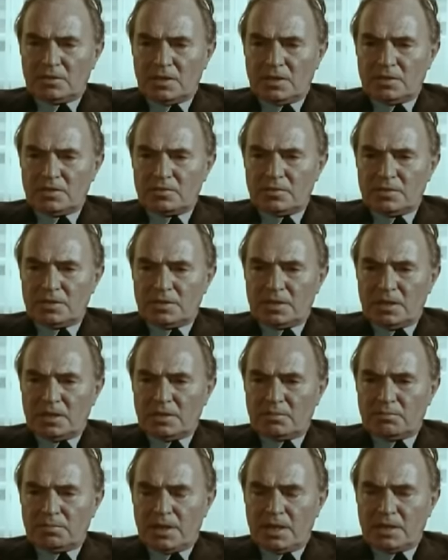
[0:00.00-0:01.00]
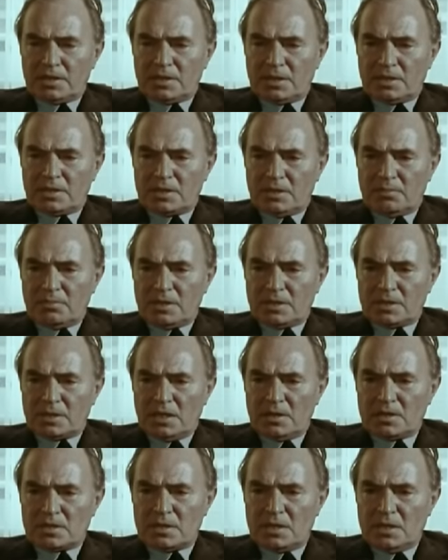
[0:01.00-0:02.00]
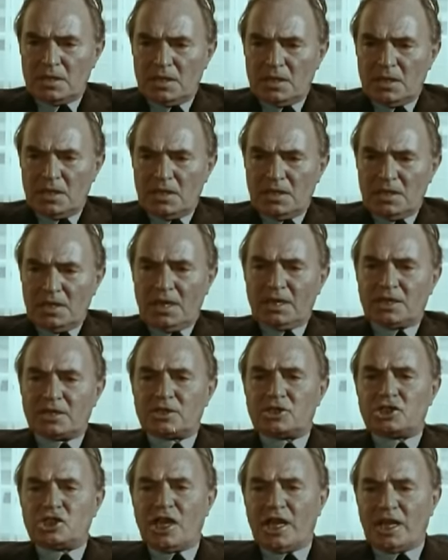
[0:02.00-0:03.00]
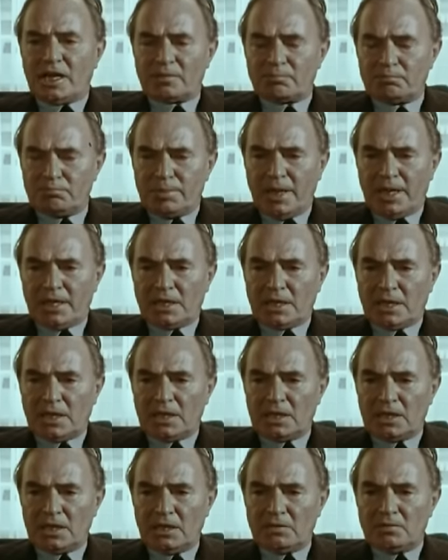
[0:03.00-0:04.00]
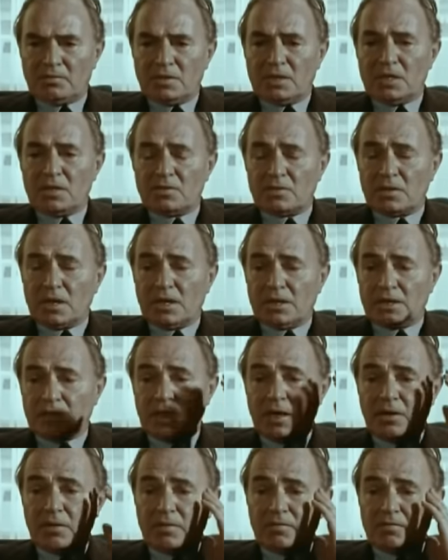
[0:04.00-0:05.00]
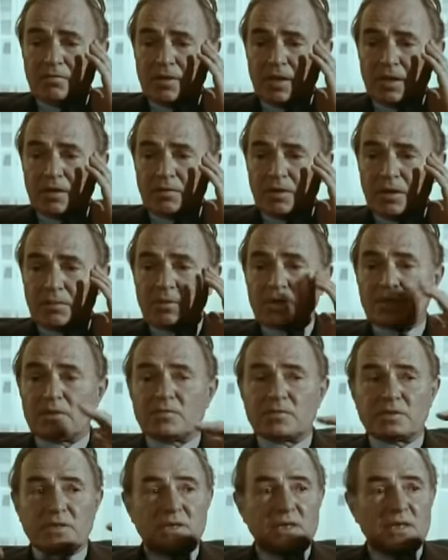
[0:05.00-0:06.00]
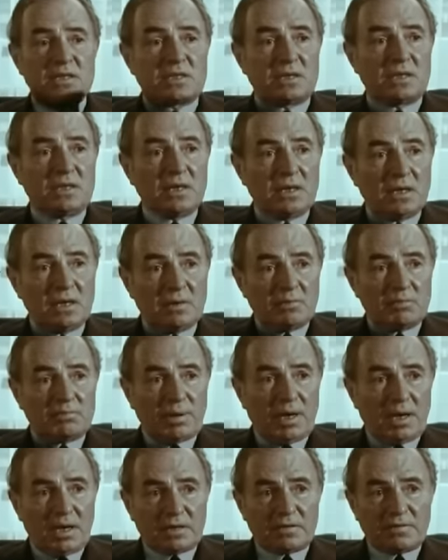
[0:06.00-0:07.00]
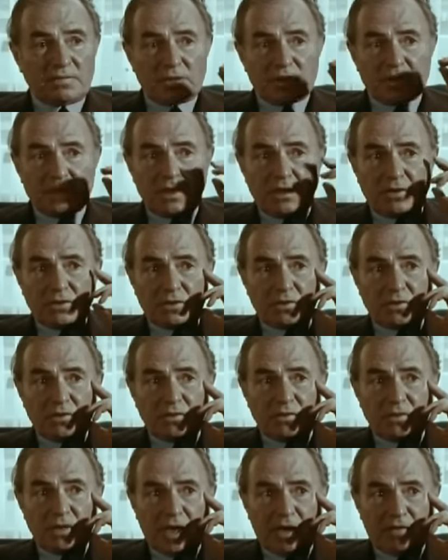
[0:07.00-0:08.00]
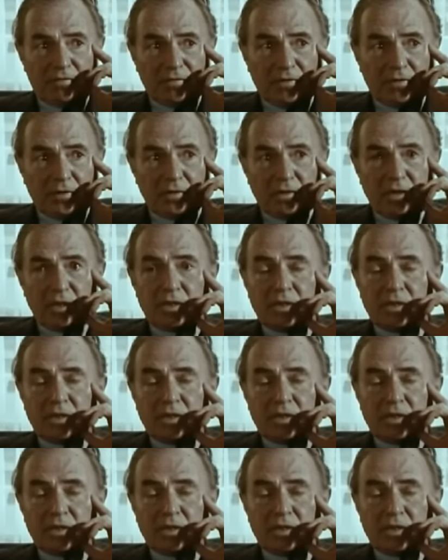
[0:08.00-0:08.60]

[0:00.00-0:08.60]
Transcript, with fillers: to a dinner party at somebody's house, like Jack Benny. And we didn't really know him very well, but it was just part of the social level that